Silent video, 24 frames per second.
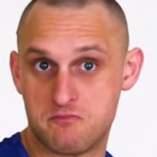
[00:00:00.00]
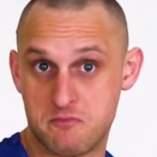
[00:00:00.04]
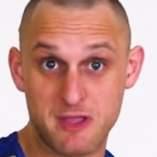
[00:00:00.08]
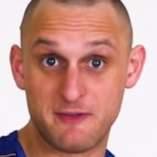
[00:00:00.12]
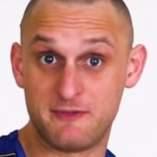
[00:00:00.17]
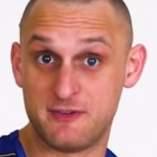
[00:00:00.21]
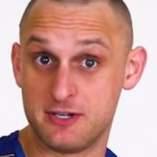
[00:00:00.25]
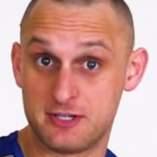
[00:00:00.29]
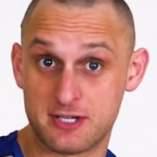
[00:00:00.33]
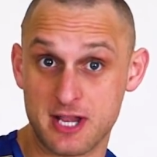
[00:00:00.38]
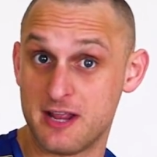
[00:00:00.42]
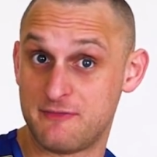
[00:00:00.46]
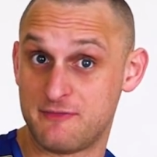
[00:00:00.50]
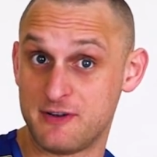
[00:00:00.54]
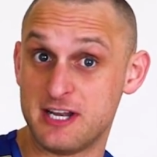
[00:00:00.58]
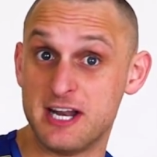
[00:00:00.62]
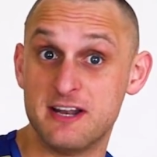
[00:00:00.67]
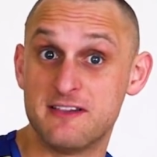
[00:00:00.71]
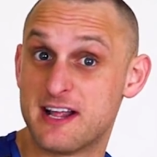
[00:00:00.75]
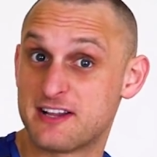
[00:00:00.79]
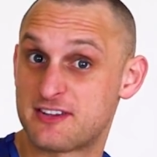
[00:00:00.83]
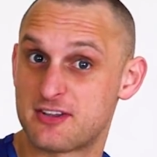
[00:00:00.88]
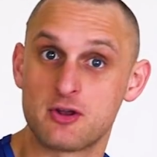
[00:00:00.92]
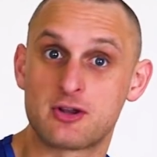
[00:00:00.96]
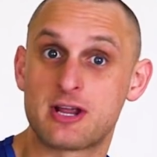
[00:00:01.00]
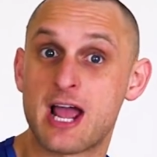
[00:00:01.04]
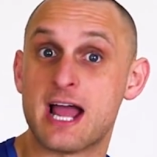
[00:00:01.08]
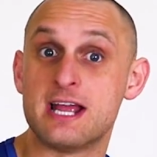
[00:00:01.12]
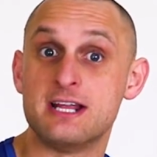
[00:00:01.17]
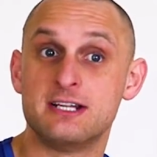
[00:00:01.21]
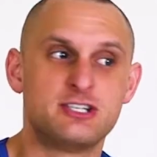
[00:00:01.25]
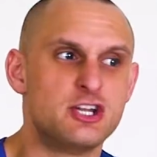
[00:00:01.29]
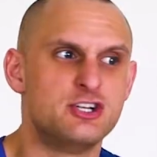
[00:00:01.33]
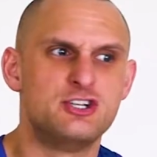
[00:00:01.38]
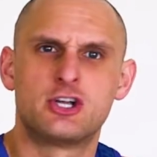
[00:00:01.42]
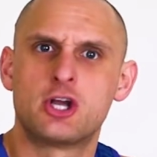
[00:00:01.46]
If you, if you didn't, that's okay.
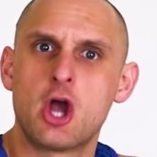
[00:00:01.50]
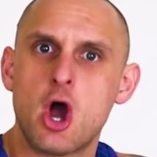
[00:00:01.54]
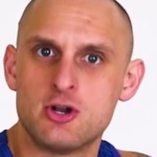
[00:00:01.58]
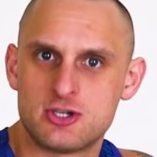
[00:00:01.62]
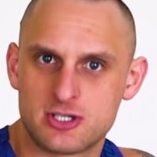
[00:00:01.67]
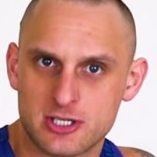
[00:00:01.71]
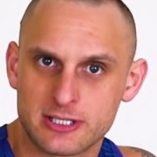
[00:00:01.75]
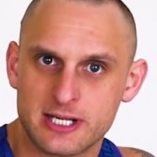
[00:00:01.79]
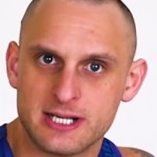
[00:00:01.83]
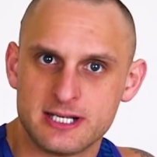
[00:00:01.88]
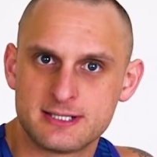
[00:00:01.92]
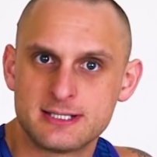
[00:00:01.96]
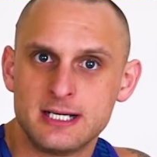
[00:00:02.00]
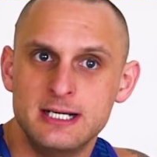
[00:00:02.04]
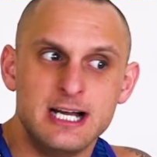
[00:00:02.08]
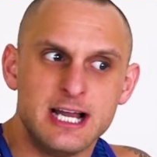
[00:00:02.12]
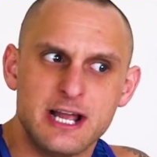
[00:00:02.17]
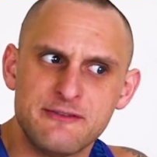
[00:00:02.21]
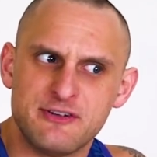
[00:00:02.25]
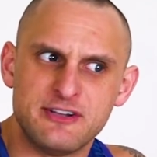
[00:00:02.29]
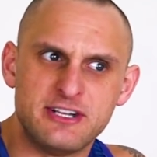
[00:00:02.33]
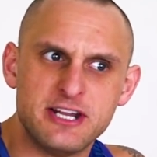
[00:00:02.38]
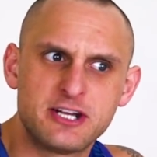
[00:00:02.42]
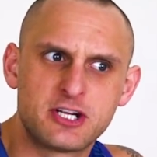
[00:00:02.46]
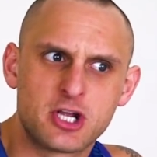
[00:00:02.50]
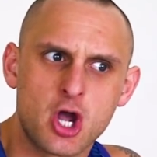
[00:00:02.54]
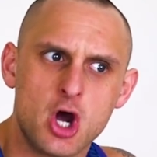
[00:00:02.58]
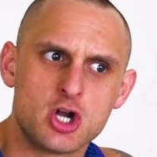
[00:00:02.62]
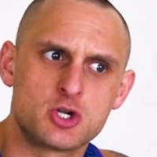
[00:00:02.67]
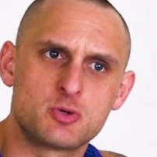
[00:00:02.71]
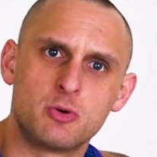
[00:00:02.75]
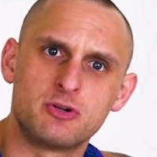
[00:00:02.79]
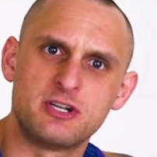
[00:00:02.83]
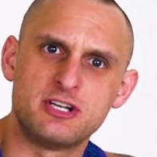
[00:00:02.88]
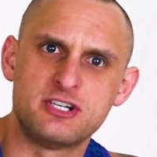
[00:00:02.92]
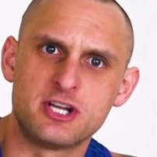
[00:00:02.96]
Did you coach at least? If you did
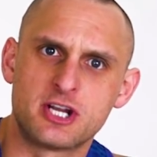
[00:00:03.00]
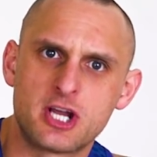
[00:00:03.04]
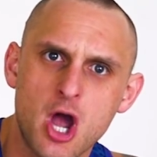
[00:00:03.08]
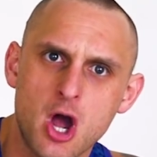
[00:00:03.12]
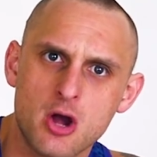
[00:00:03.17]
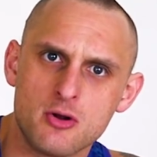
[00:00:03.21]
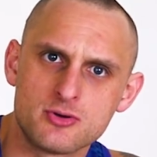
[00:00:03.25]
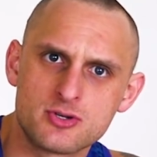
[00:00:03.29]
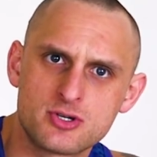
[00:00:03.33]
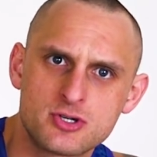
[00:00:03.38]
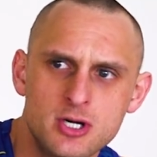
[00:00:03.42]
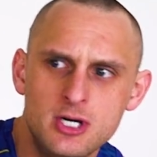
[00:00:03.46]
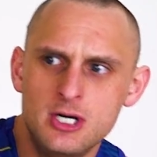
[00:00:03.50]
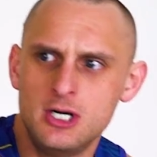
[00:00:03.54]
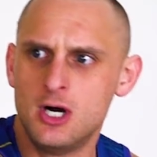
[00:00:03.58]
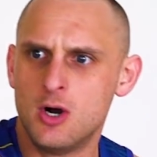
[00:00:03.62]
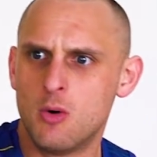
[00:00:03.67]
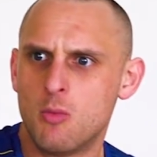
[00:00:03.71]
coach, what did you coach?